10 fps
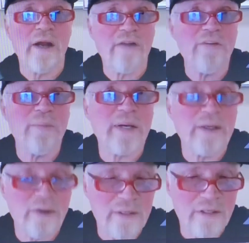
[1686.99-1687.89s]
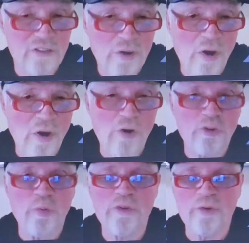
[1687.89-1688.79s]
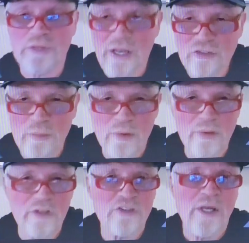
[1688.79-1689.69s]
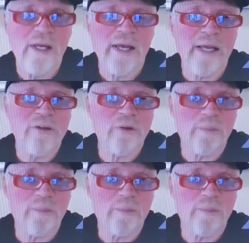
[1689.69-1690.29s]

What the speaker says: everybody on these calls with your testimonies and